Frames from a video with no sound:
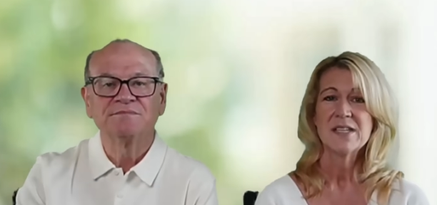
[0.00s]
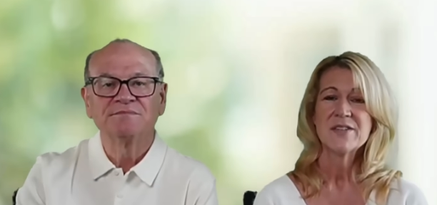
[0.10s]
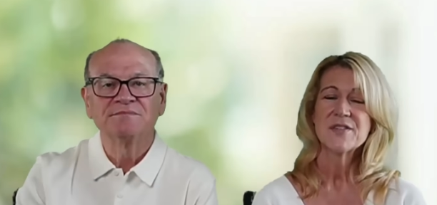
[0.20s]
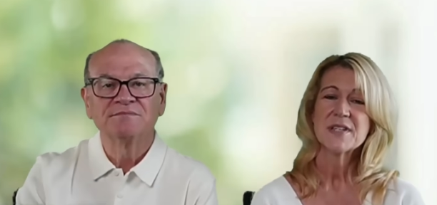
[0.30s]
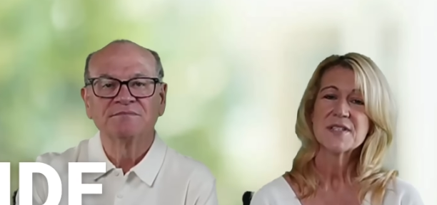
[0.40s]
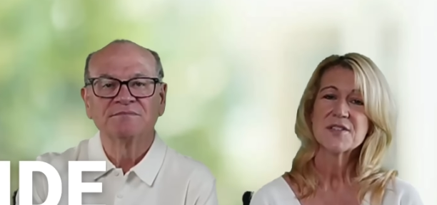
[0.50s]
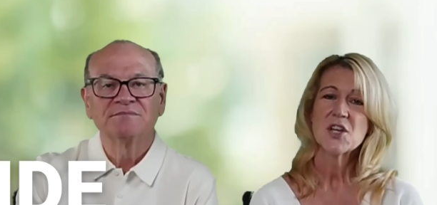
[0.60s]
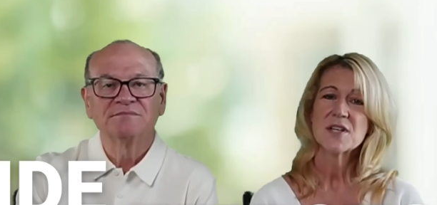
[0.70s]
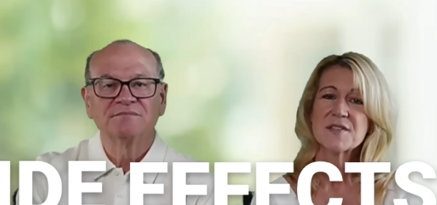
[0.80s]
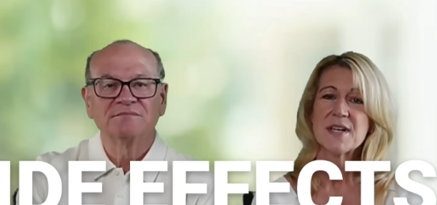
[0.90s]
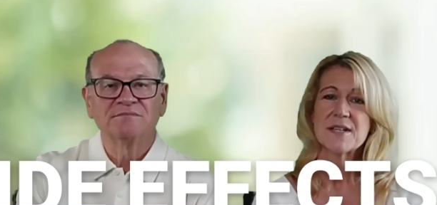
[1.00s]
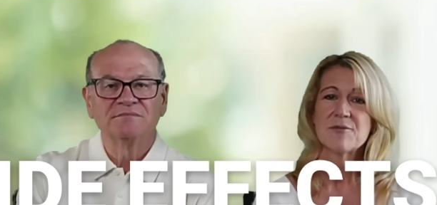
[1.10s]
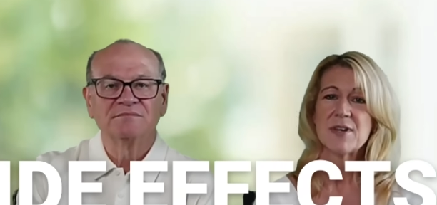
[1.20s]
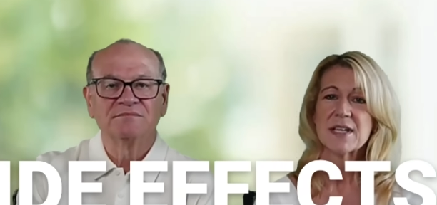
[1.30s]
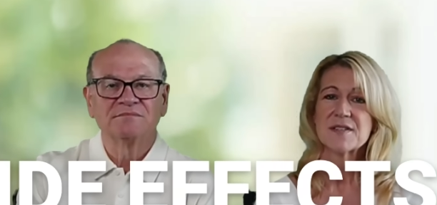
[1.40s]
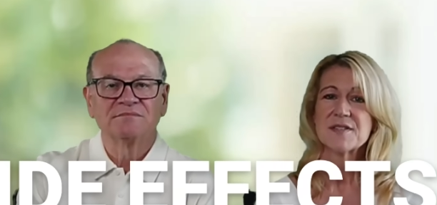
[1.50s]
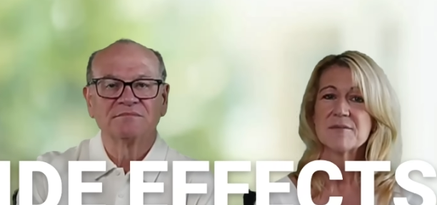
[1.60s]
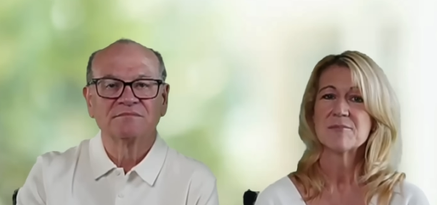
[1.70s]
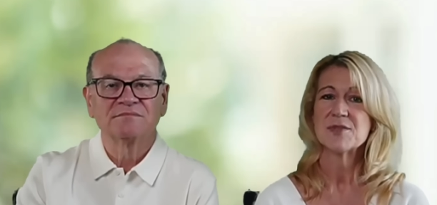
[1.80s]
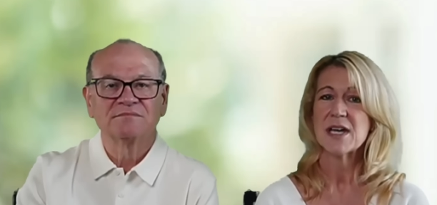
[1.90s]
Speaker 1: So let's talk side effects.
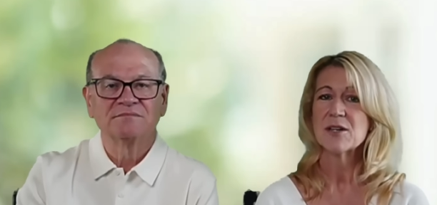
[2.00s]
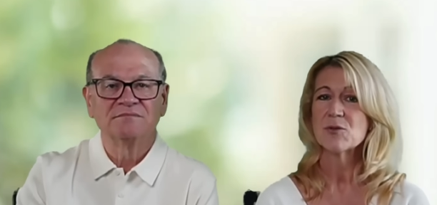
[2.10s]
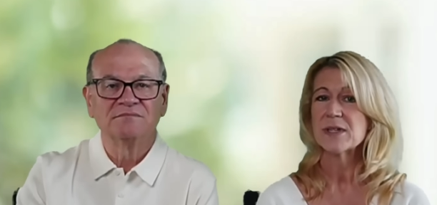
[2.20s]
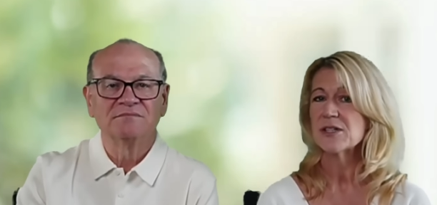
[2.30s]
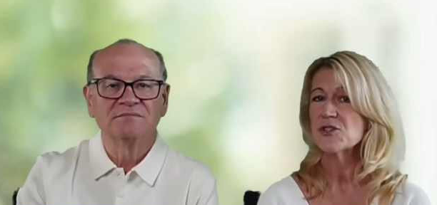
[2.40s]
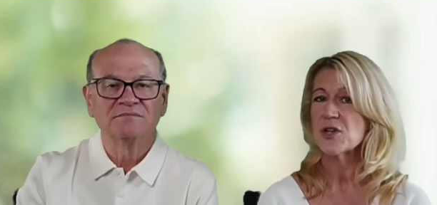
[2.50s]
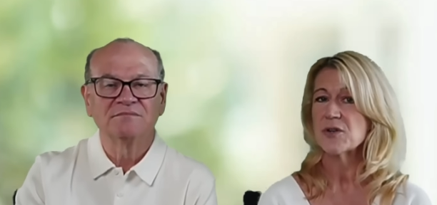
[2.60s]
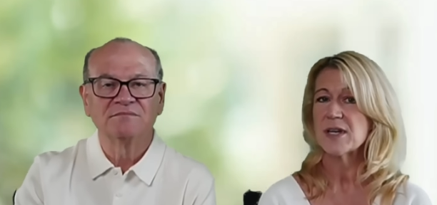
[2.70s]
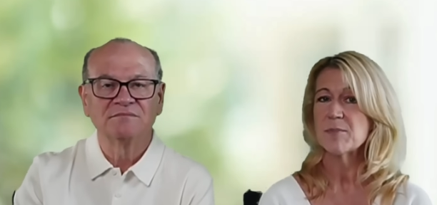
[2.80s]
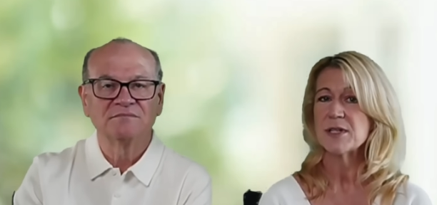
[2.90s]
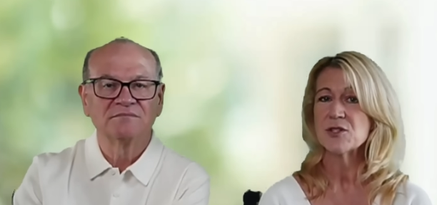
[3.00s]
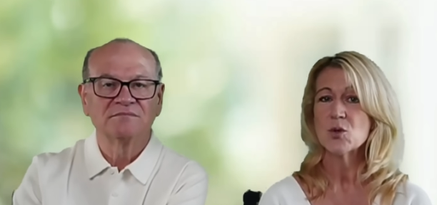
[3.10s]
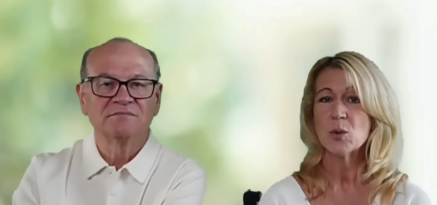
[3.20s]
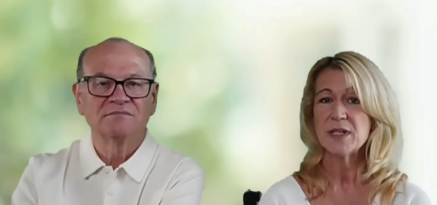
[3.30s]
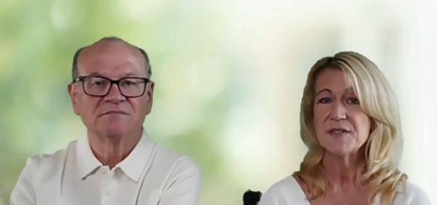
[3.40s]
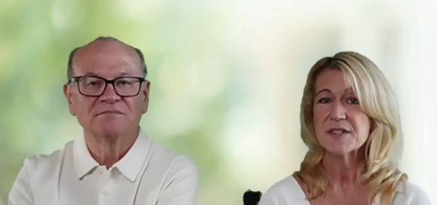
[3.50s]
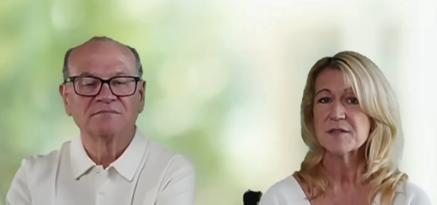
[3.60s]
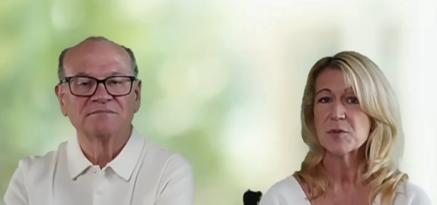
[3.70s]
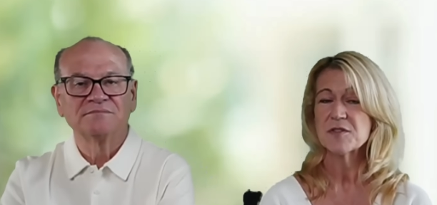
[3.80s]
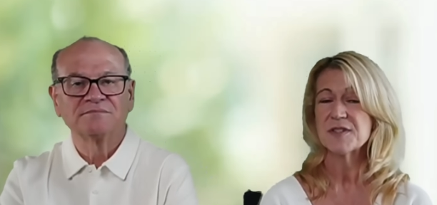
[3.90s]
Diarrhea showed up in
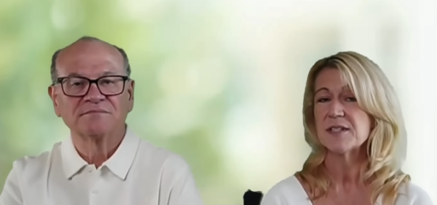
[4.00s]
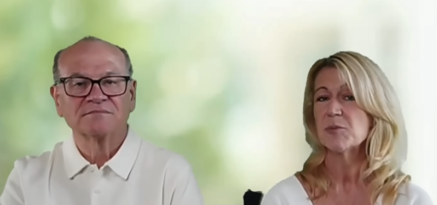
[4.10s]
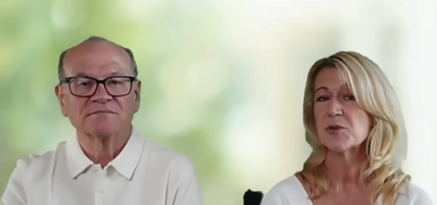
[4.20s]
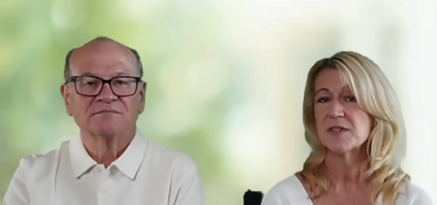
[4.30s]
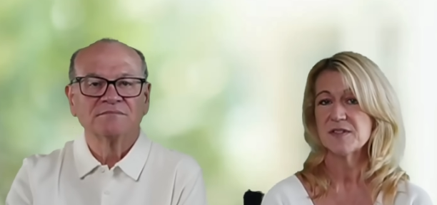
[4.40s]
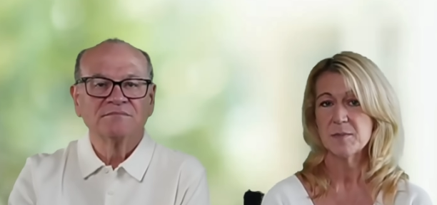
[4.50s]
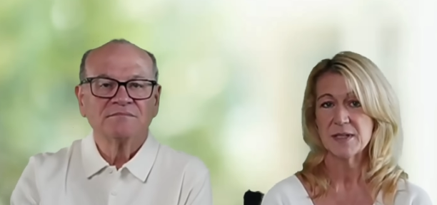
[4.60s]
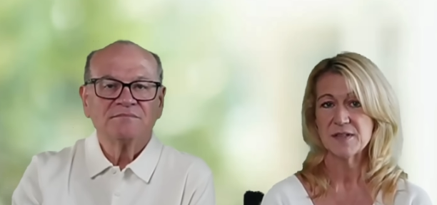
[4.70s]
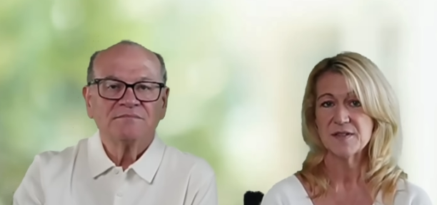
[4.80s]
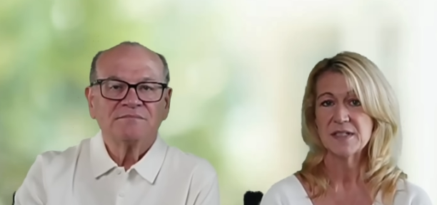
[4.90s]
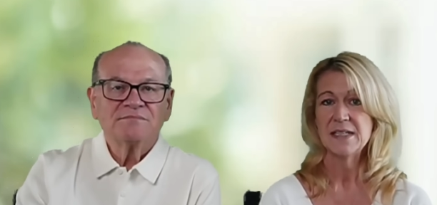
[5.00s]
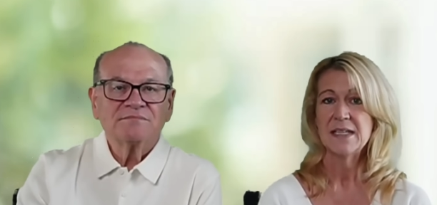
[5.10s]
26% of participants.